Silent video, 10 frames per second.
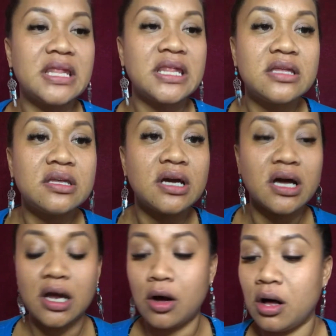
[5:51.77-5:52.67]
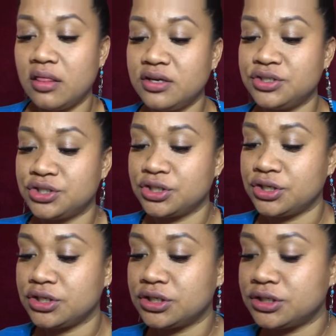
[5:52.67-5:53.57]
I think I got all the
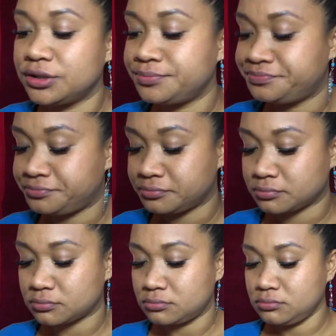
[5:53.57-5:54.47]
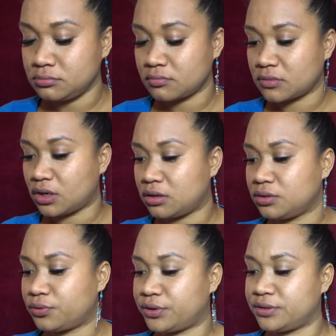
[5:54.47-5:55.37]
sugar, all
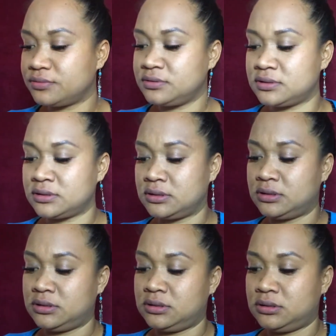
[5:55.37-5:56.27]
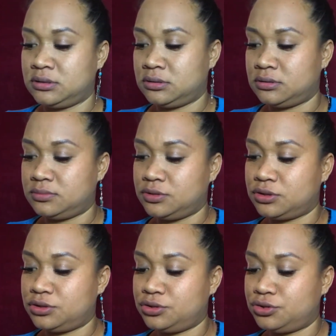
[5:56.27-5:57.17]
the oils. I'm
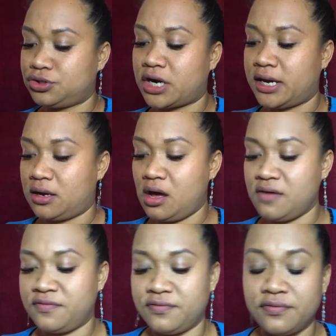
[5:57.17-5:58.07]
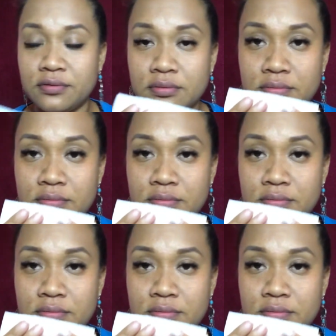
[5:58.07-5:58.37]
going to dry it off.